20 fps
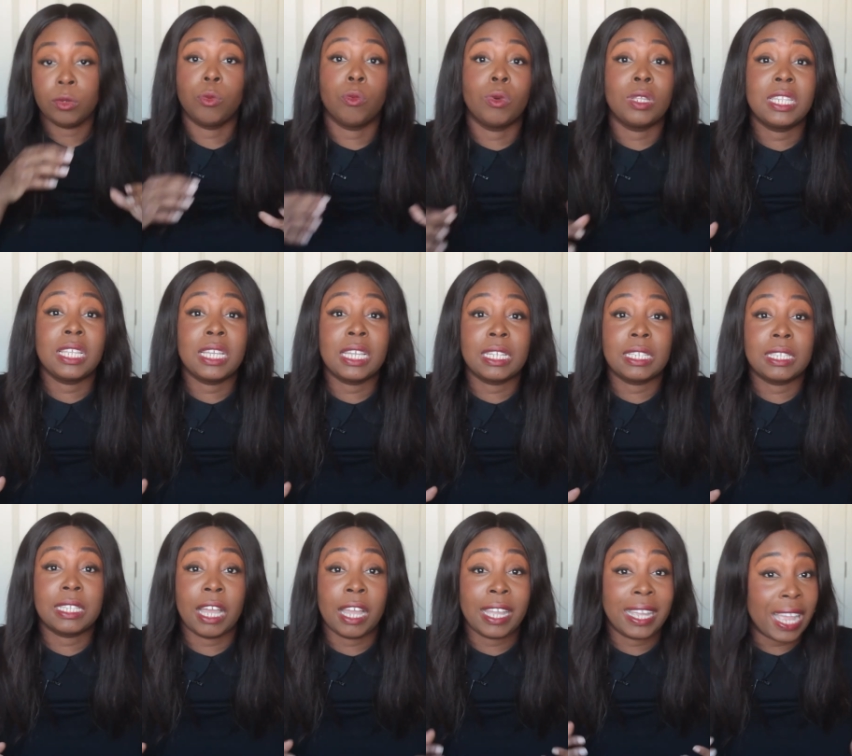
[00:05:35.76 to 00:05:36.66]
One thing
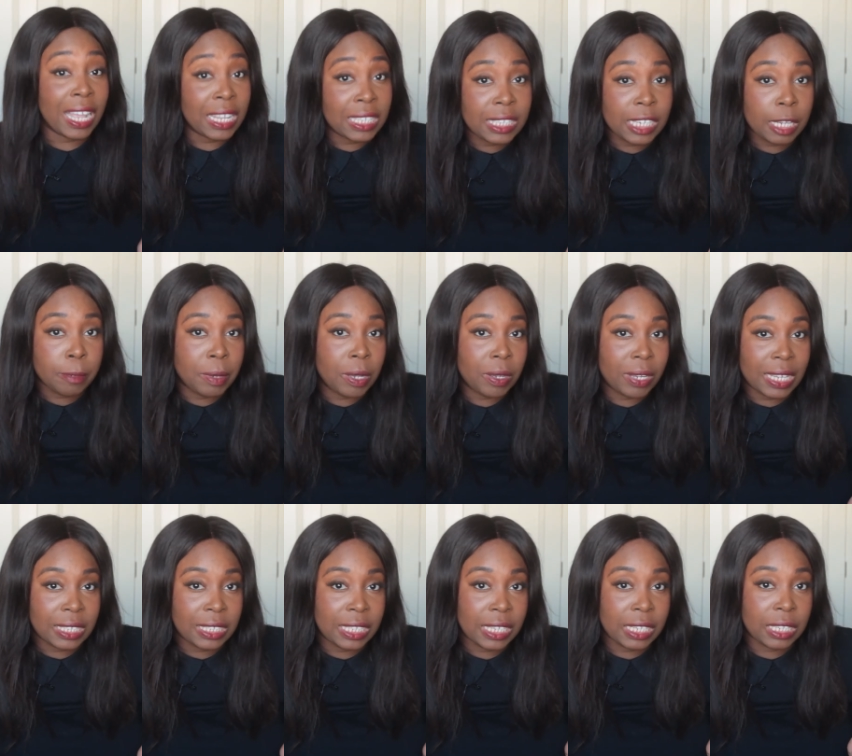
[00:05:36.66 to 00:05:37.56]
that I can say about
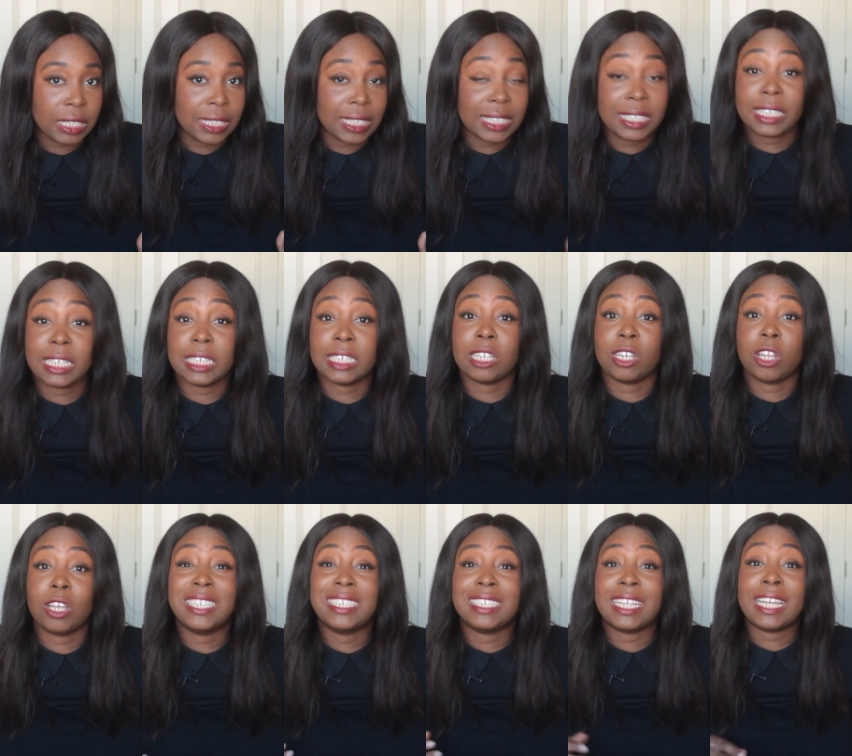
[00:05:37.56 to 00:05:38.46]
getting this
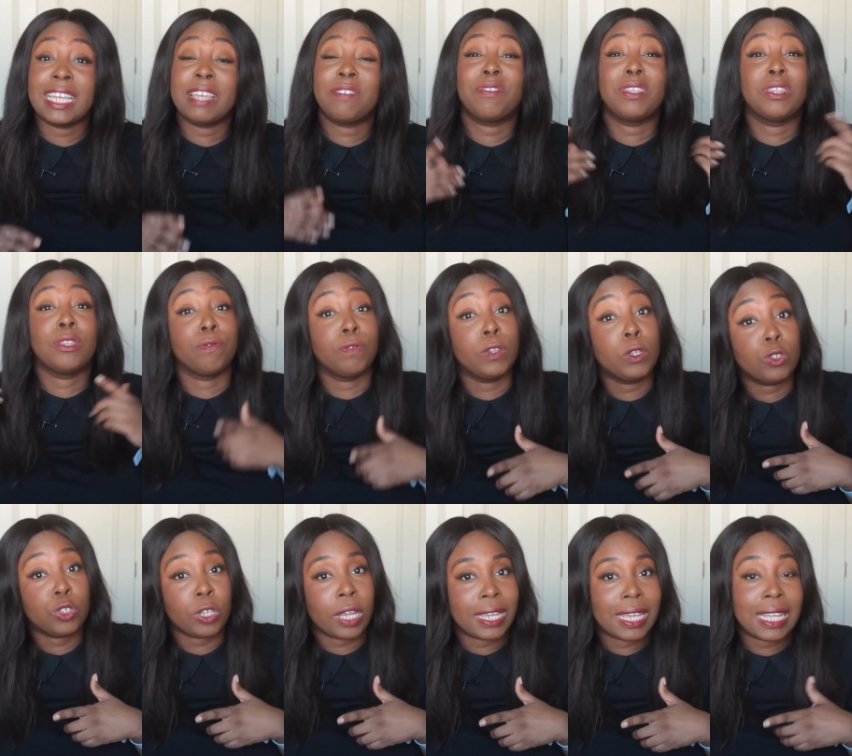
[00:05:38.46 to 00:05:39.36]
DSLR is that if in the
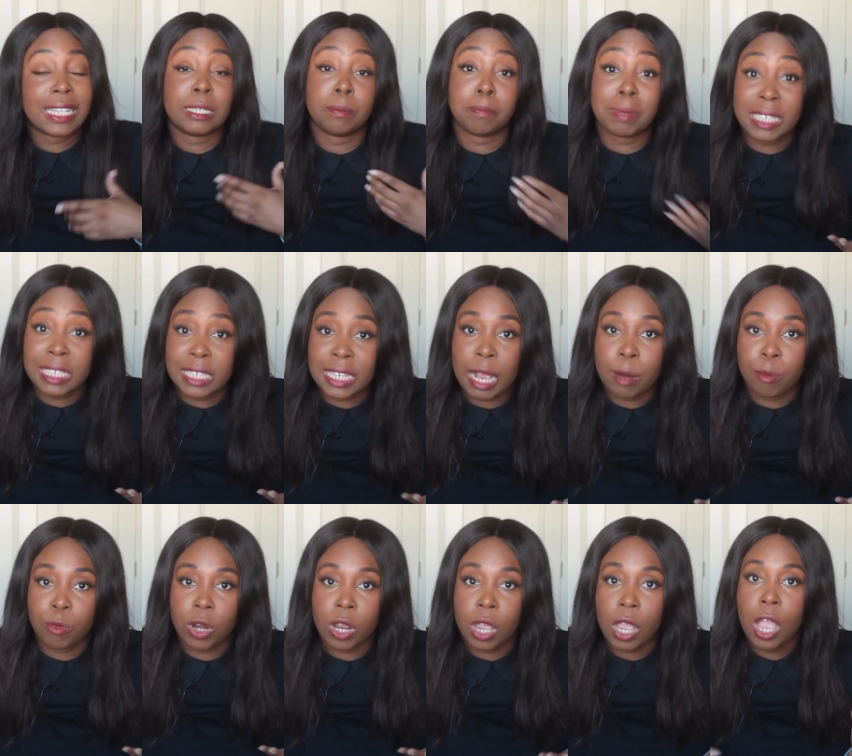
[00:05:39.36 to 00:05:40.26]
future I get a better
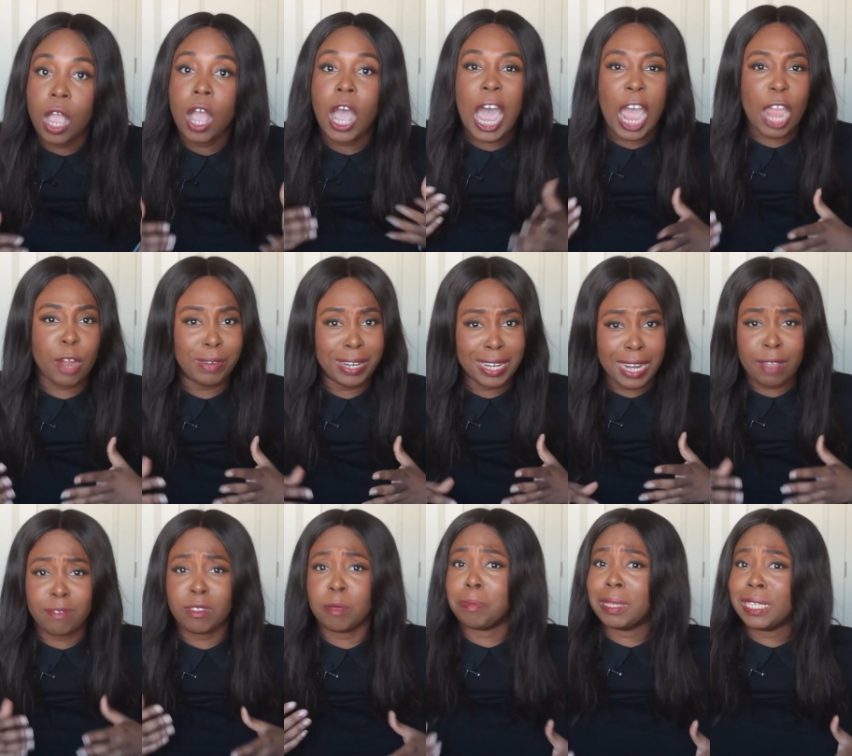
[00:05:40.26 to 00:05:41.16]
camera, I already
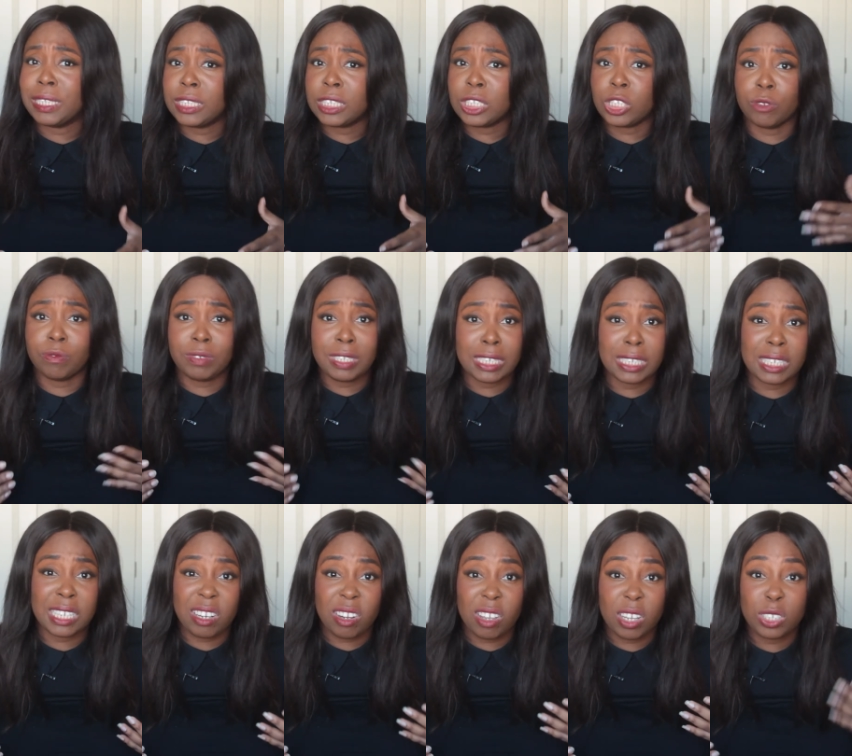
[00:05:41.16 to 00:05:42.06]
have the basics of
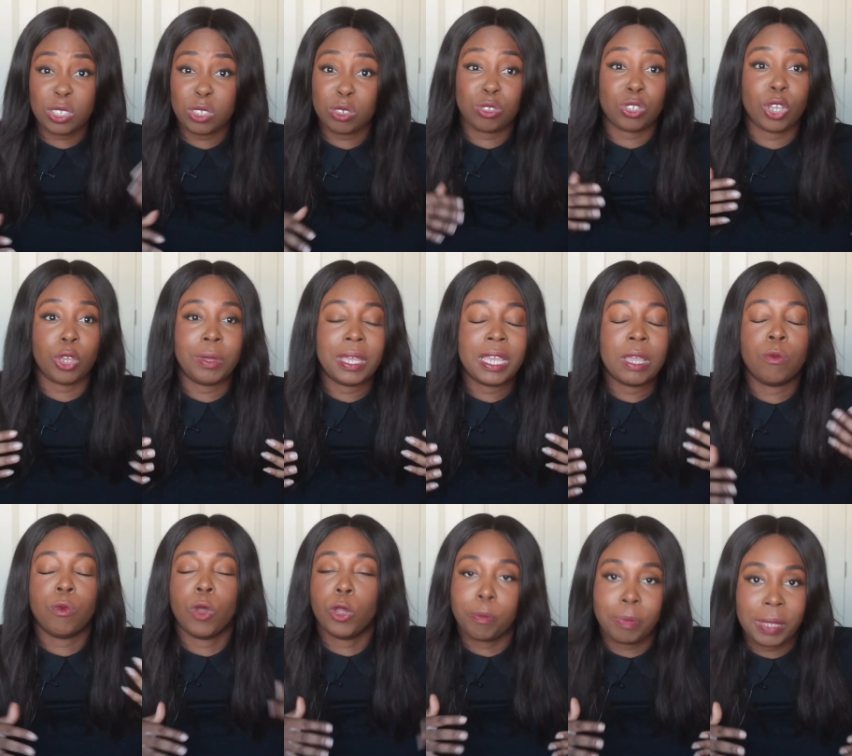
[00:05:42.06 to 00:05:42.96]
DSLRs, so it
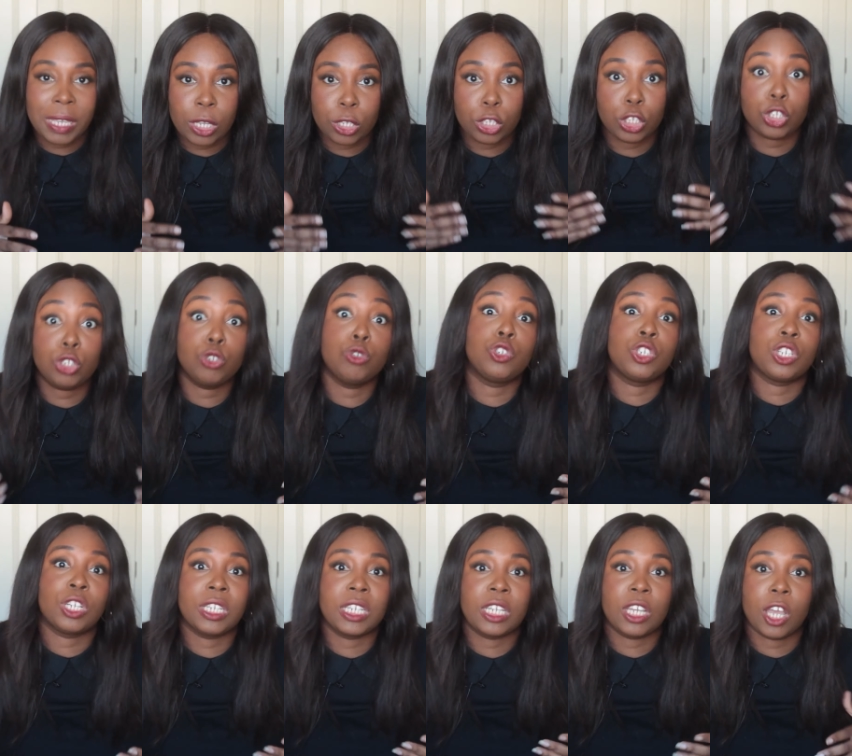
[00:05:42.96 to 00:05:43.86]
won't be a huge
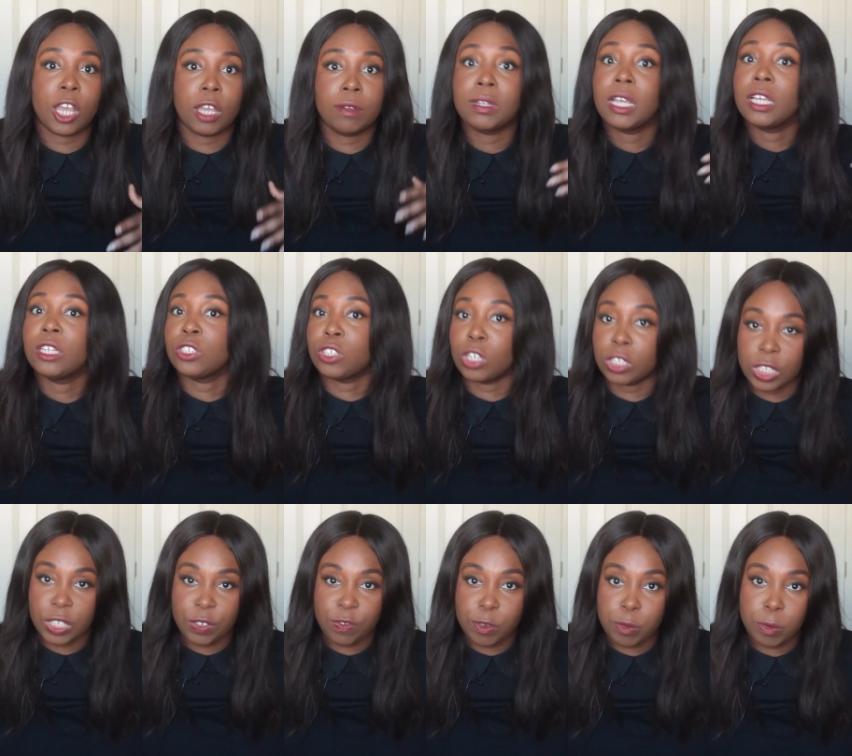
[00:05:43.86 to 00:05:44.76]
learning curve
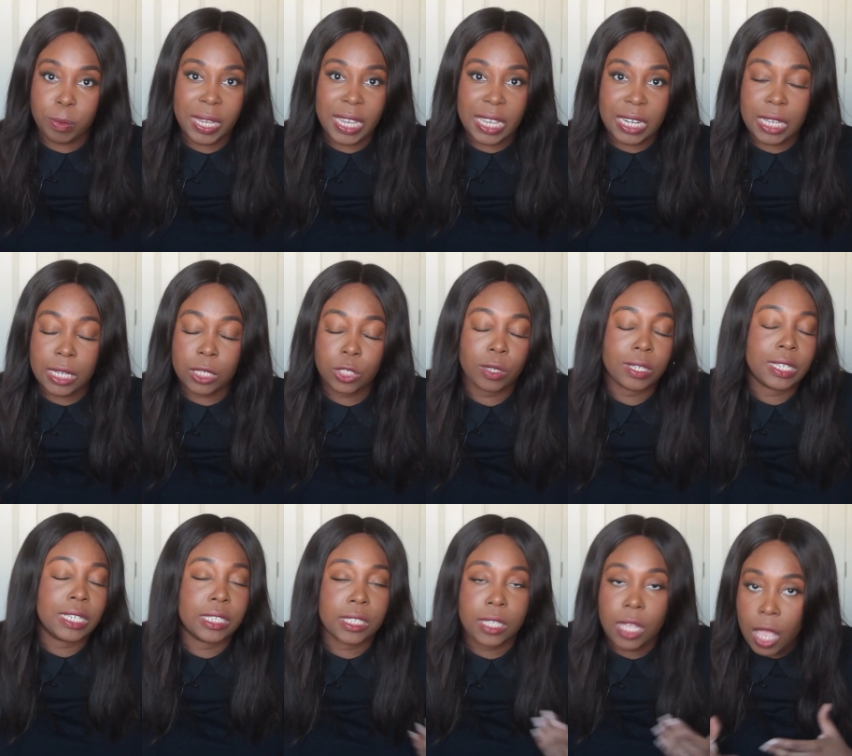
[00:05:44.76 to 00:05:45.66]
starting from the beginning, so at
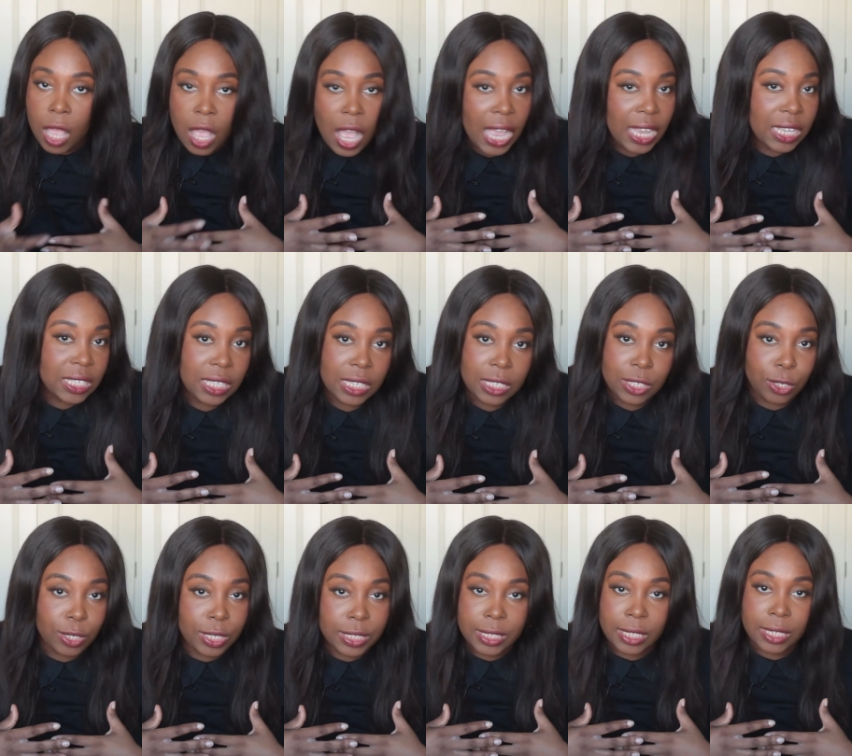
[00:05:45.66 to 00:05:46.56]
least I can take
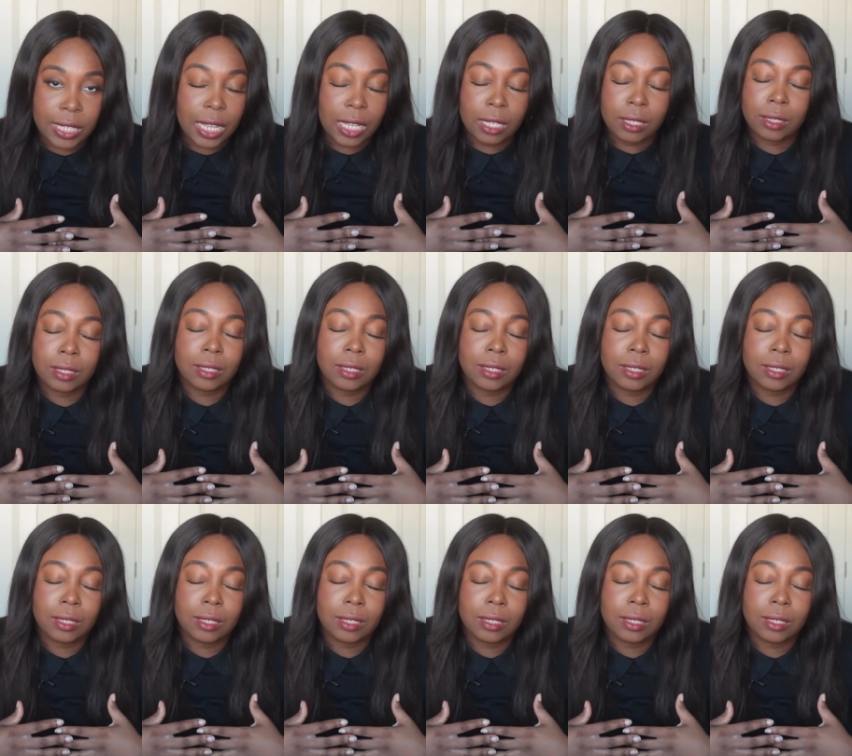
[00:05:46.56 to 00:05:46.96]
solace in that.